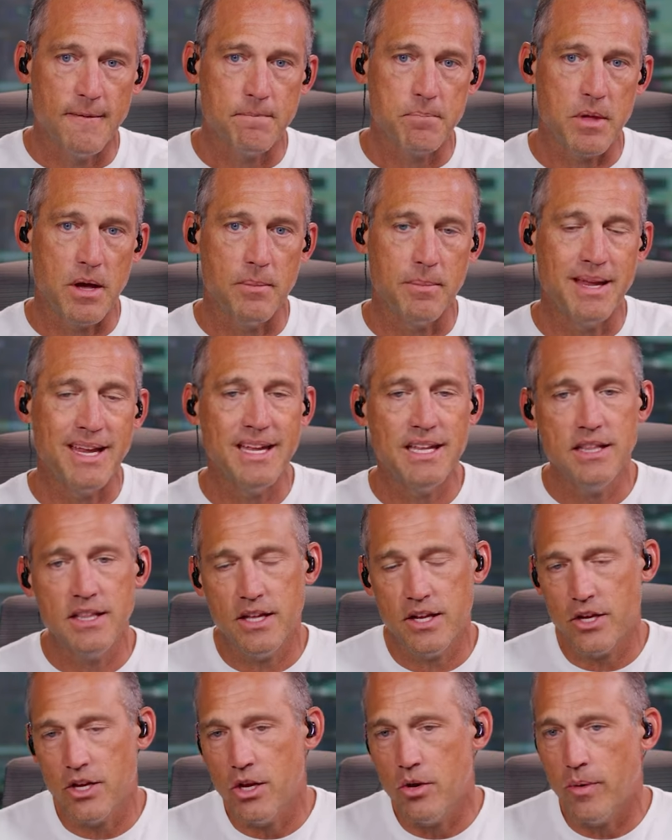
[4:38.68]
Um, in
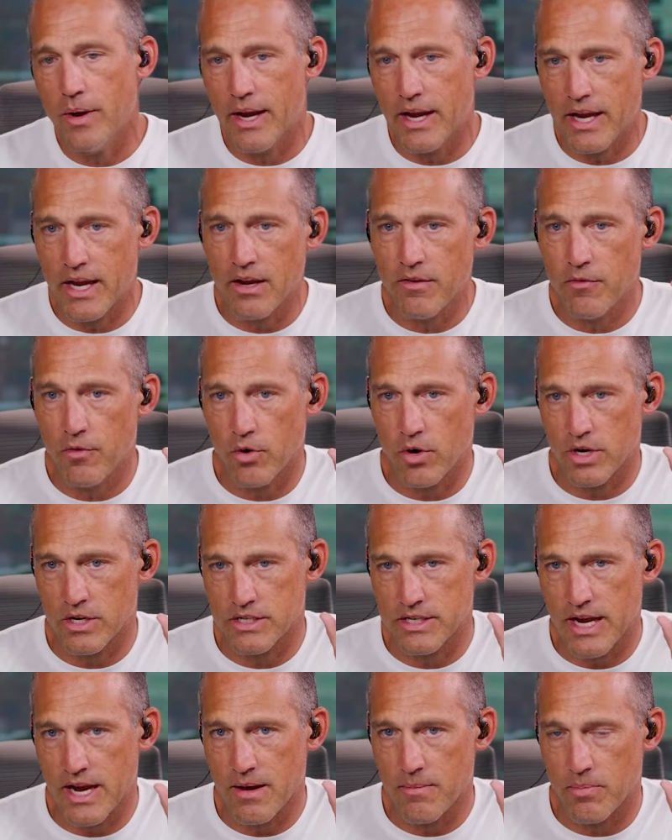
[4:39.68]
the UAE, for
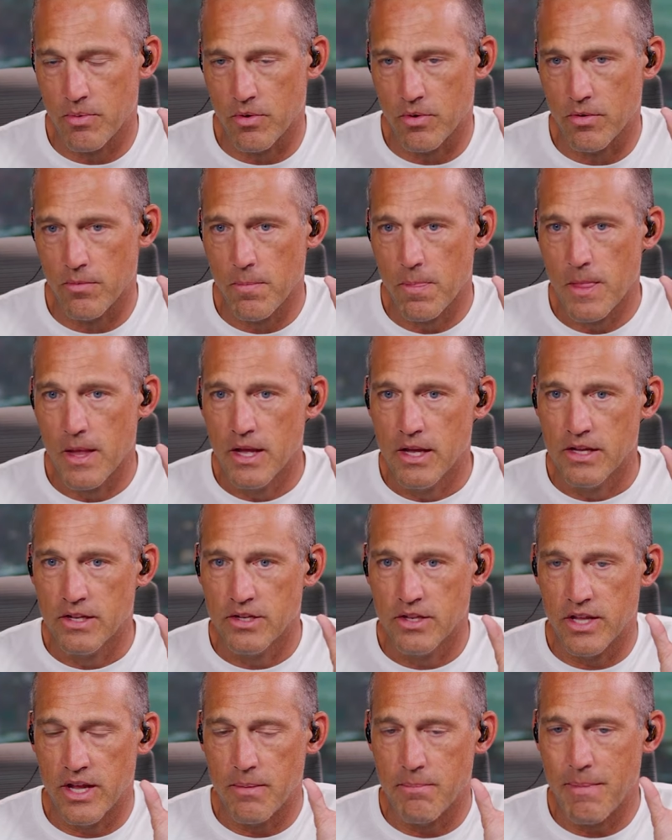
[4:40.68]
example,
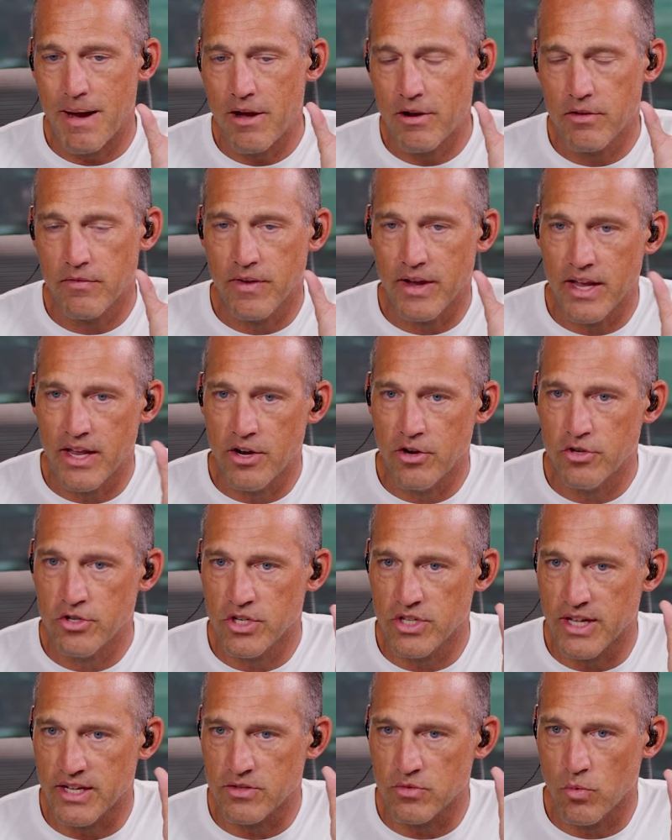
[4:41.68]
the amount of
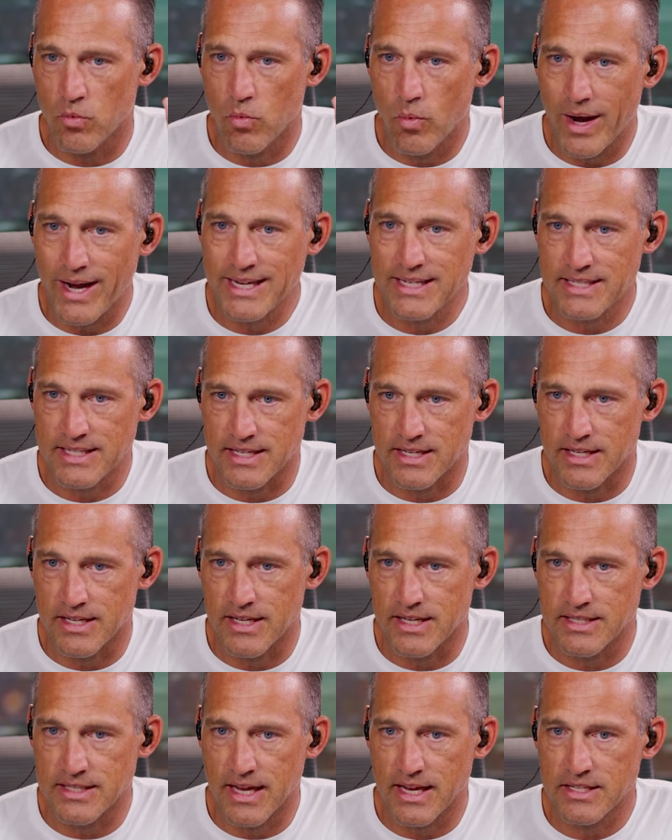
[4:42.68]
energy that's wasted
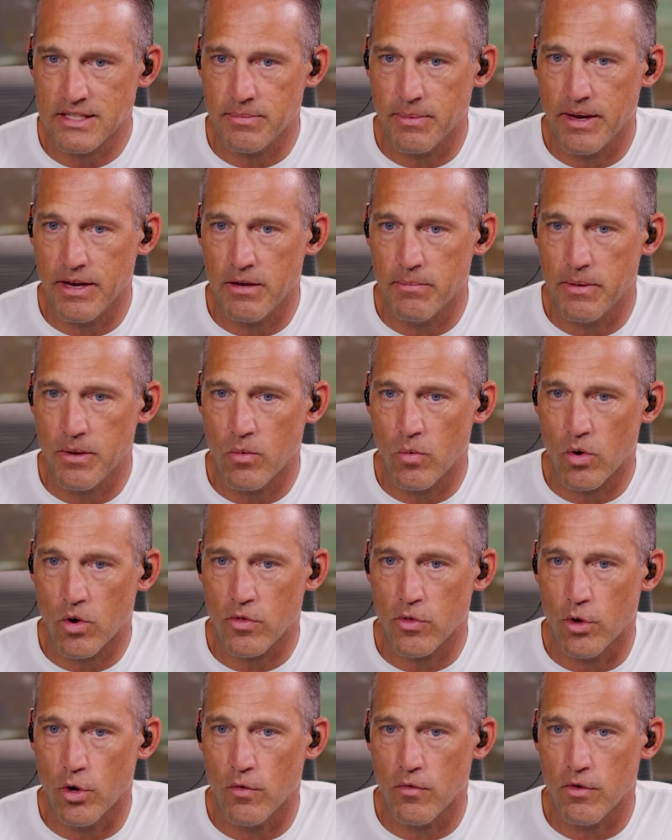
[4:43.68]
is estimated to be
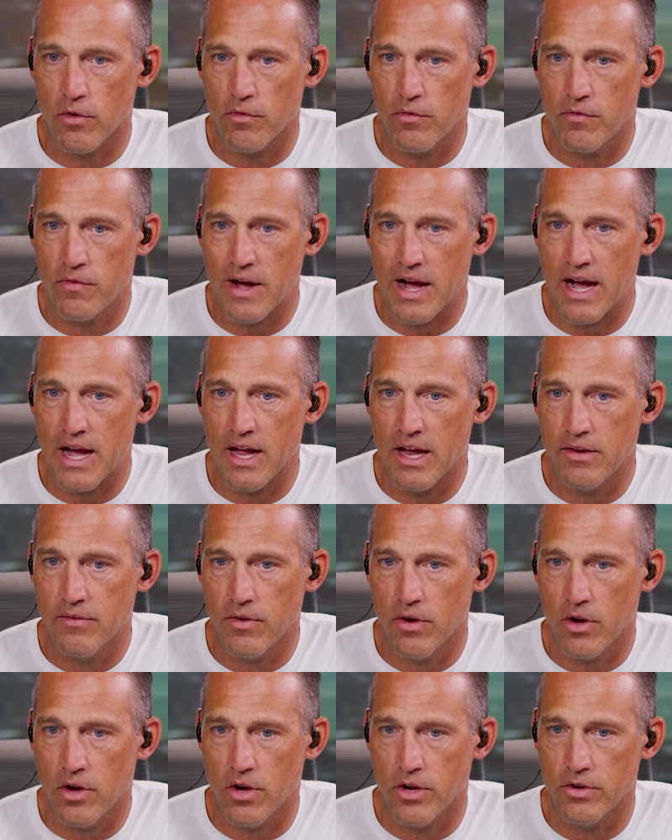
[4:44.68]
worth over
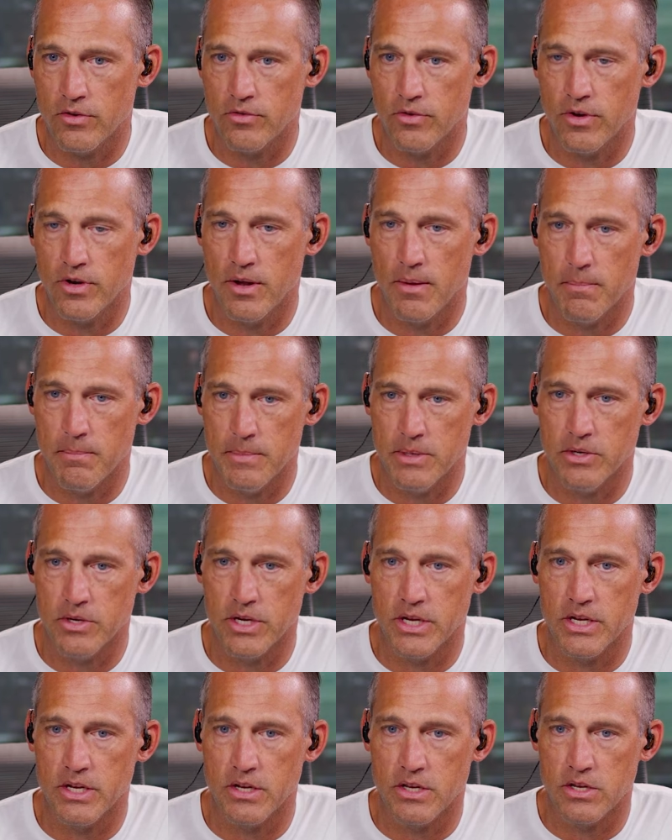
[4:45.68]
$500
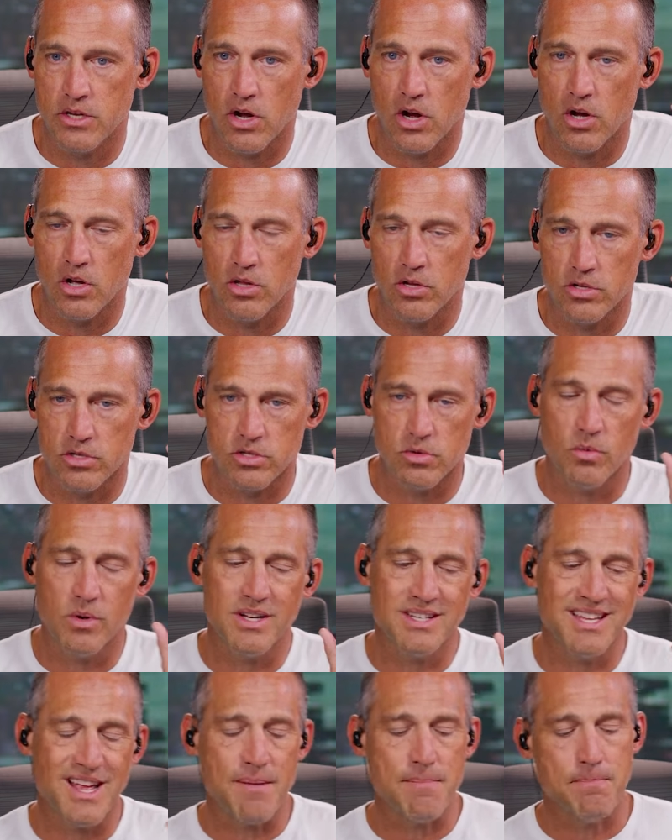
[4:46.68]
million. So, what
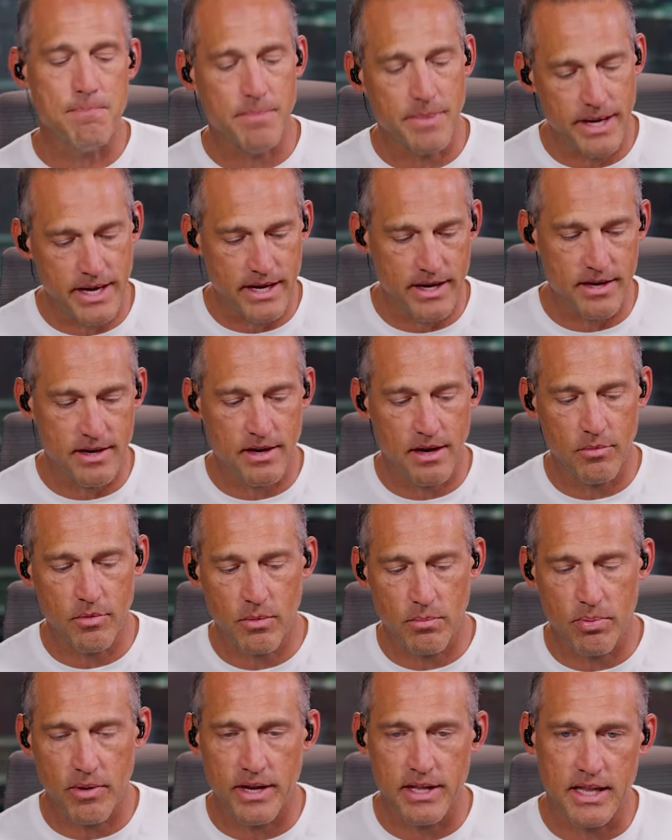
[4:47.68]
does that mean? I want to
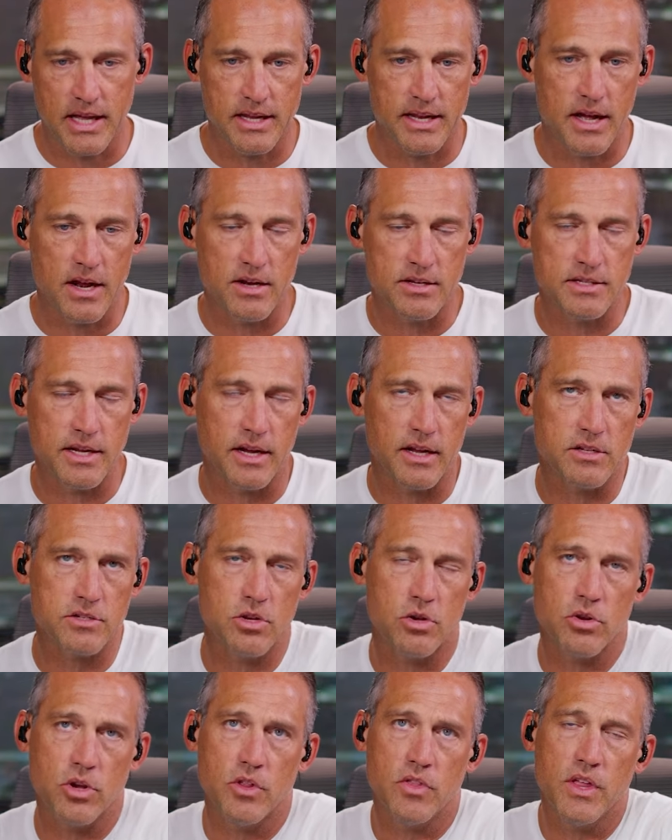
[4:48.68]
break that down a second.
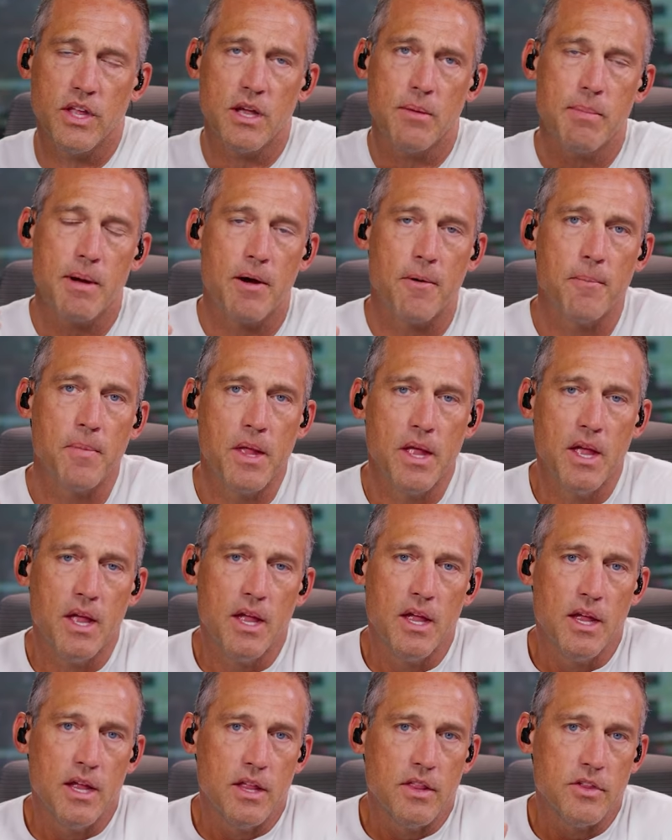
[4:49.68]
So, you think about,
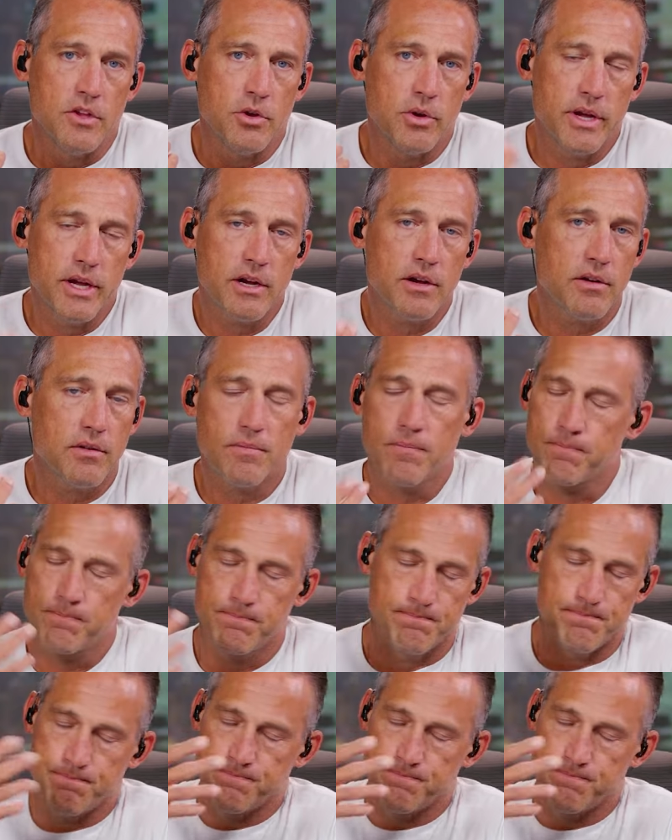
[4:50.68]
you hear